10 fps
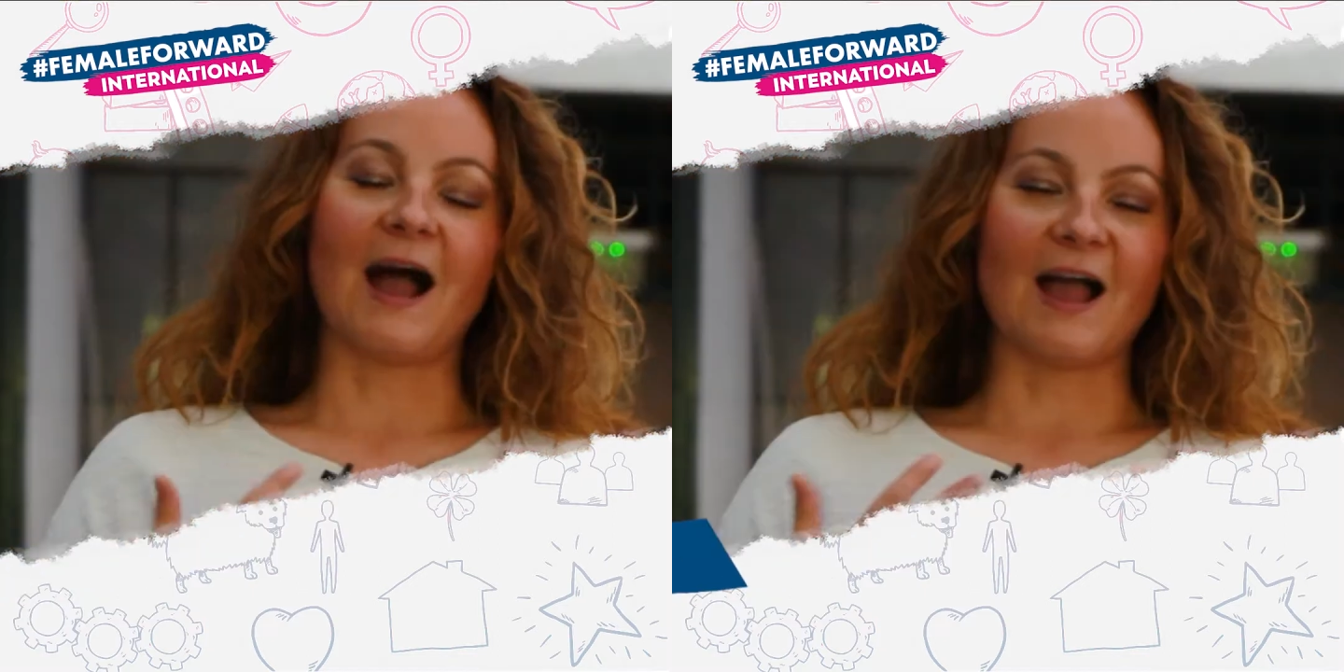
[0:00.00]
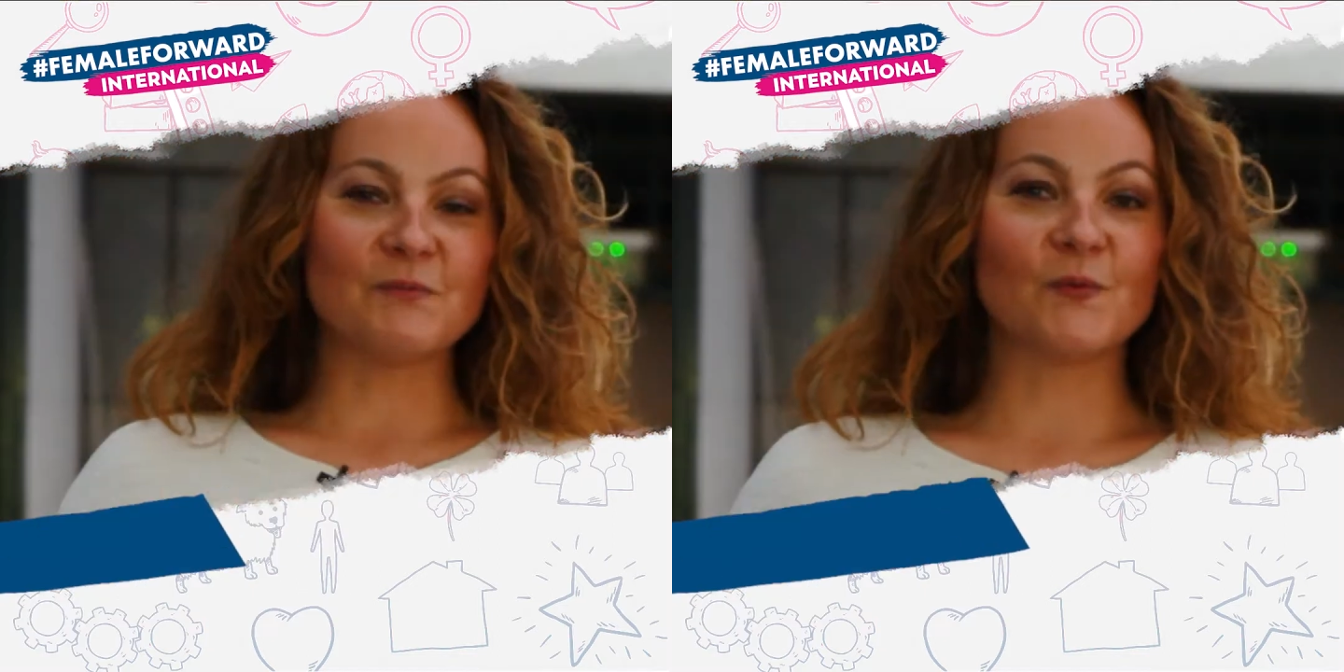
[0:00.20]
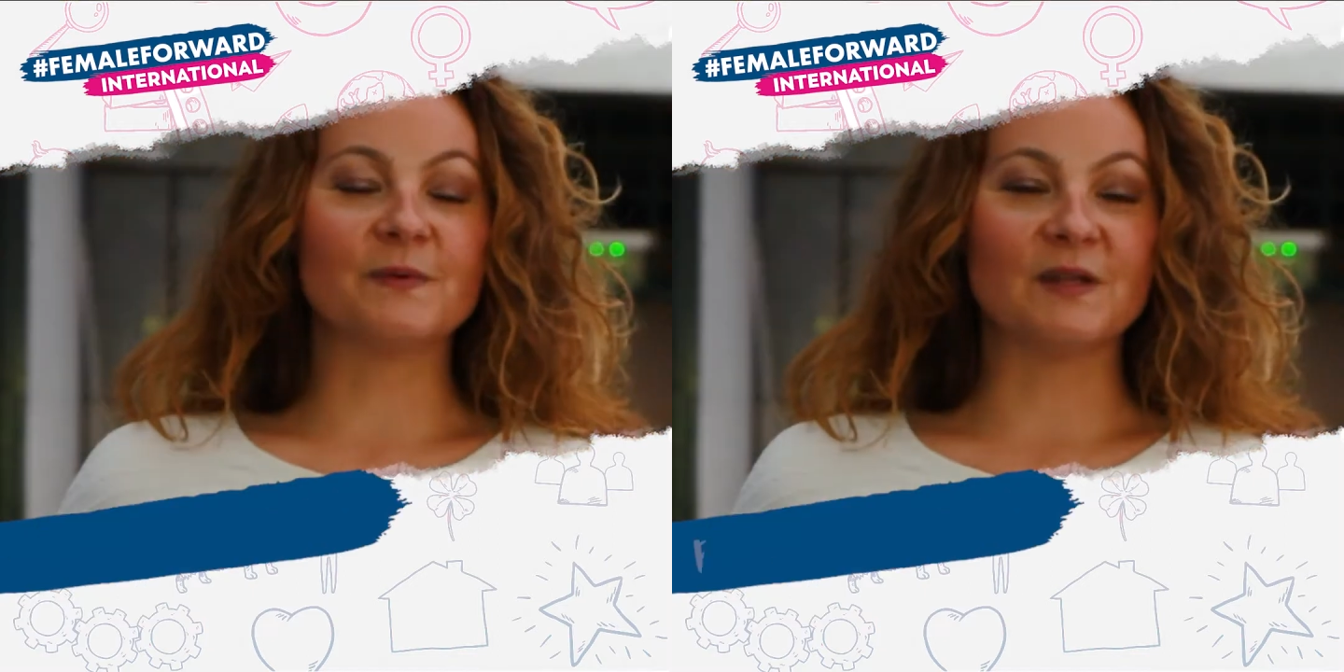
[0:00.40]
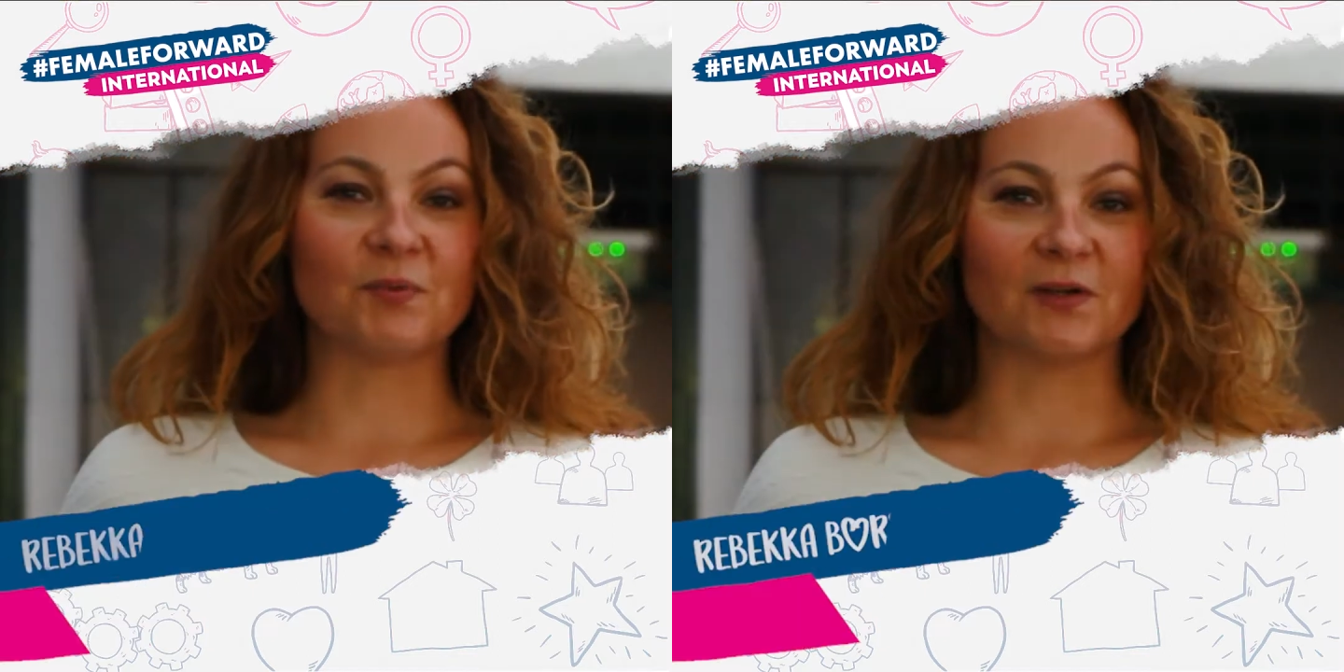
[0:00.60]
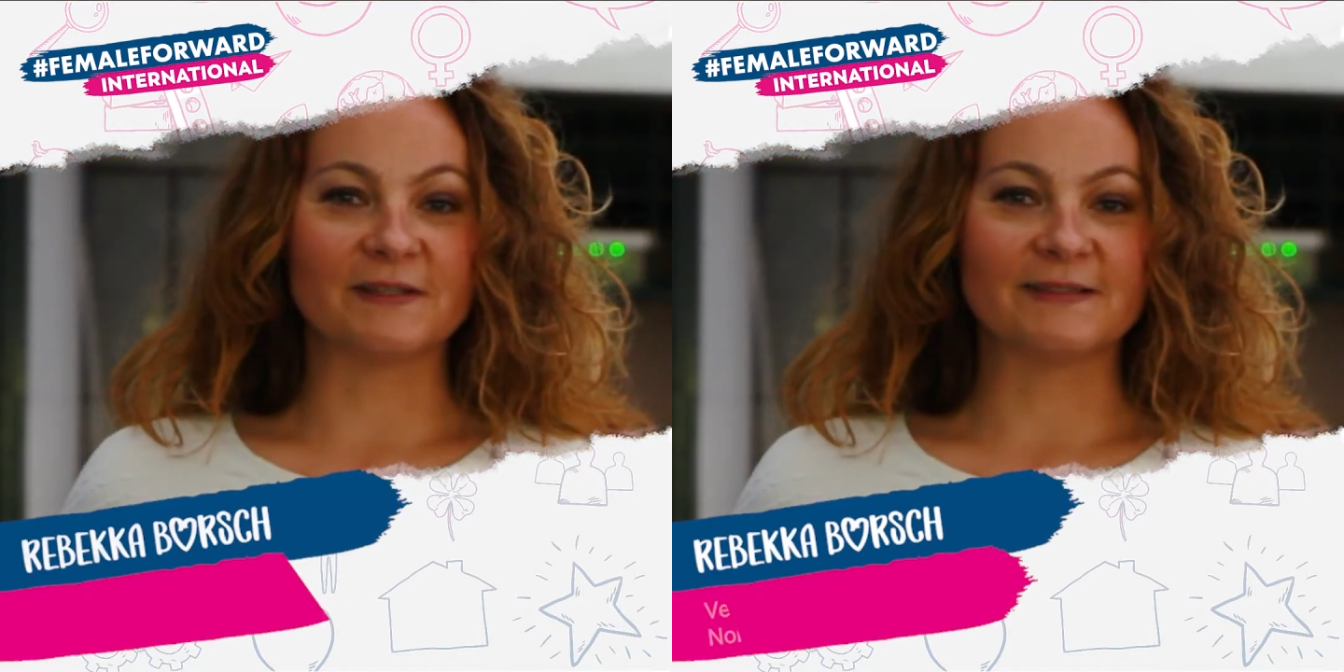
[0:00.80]
I'm a woman in
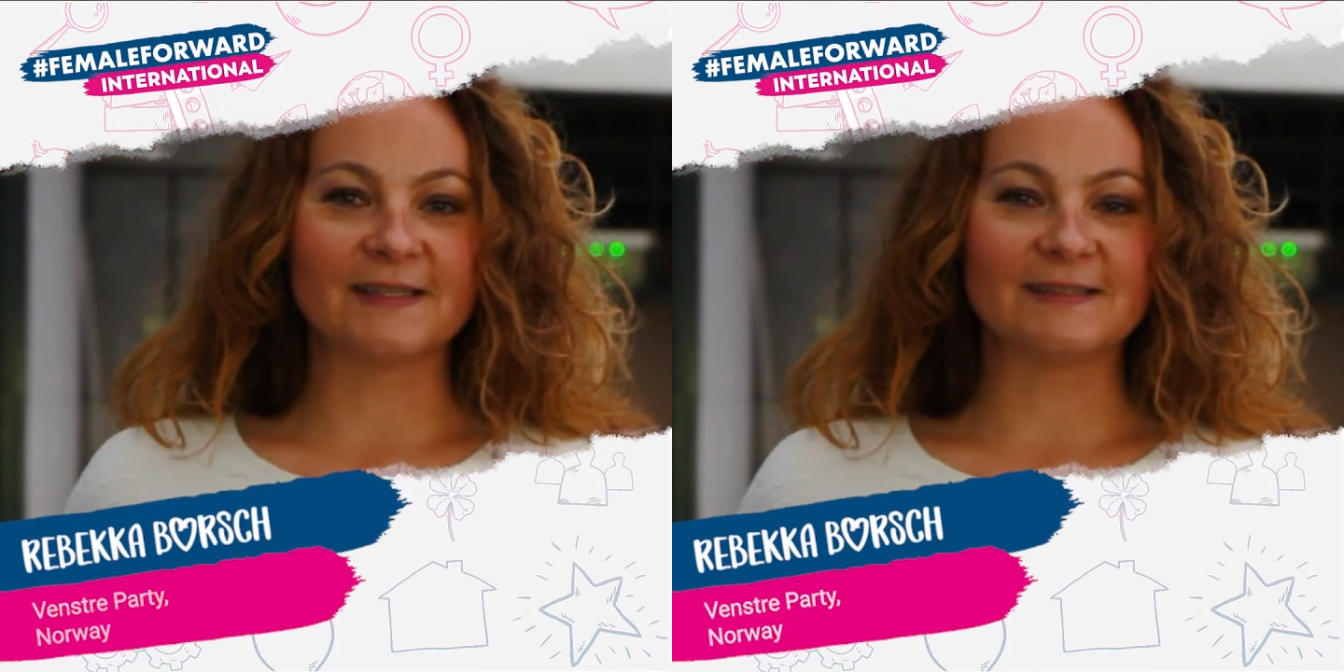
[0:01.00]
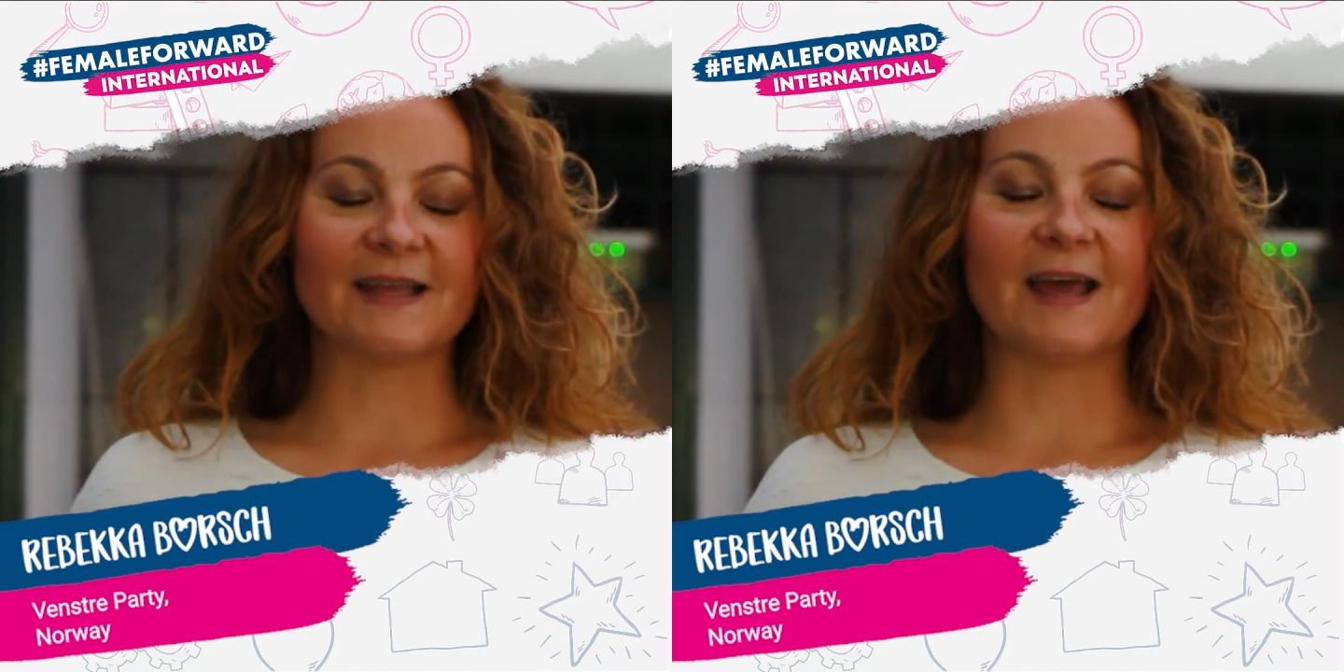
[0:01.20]
politics